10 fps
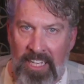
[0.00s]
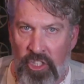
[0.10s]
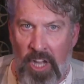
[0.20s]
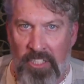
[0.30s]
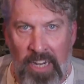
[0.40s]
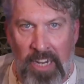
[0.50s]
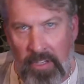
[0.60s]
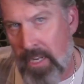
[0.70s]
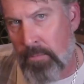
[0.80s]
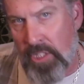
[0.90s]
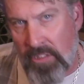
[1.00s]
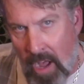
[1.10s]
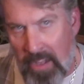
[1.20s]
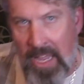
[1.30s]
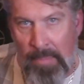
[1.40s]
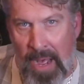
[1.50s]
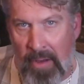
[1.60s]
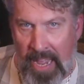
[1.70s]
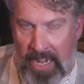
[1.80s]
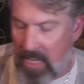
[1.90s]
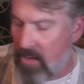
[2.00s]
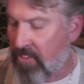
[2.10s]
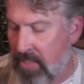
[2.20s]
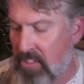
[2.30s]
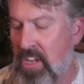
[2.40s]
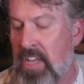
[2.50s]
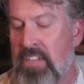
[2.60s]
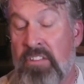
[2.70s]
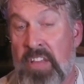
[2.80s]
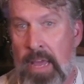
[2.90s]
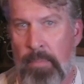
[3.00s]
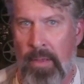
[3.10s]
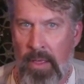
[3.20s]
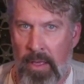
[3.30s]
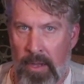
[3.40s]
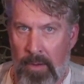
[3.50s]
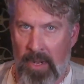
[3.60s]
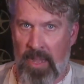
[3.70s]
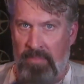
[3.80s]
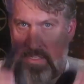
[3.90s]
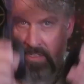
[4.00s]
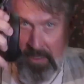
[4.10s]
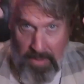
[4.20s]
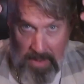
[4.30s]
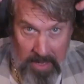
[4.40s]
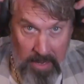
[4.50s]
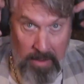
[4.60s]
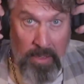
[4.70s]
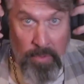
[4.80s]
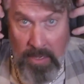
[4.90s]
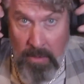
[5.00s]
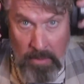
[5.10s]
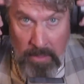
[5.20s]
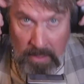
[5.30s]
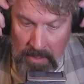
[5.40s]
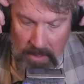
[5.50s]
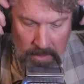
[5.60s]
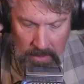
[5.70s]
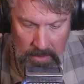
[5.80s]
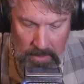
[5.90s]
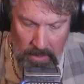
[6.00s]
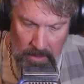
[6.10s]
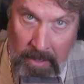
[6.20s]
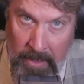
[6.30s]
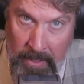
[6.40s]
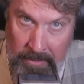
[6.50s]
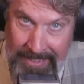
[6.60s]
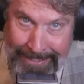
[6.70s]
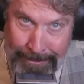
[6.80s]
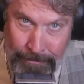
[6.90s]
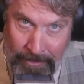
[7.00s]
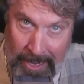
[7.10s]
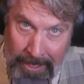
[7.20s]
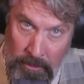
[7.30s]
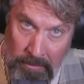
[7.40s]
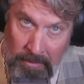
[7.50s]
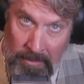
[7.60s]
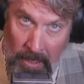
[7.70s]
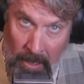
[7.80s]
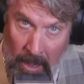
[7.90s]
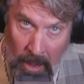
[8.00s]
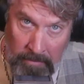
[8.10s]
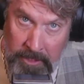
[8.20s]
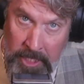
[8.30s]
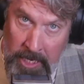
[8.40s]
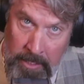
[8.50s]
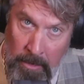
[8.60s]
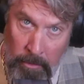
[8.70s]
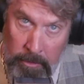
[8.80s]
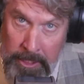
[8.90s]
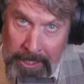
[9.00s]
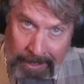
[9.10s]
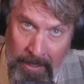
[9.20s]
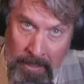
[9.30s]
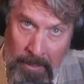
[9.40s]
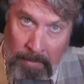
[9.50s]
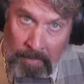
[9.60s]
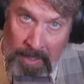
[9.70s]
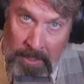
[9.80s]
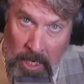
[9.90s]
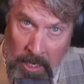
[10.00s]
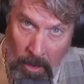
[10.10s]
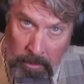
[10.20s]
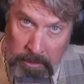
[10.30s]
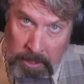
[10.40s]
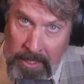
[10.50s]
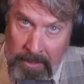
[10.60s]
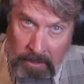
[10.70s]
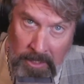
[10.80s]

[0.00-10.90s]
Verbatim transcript: in Shawshank Redemption talking about Andy Dufresne's escape. And I'm going to have to take a break here. Here we go. Andy Dufresne loved geology. Geology is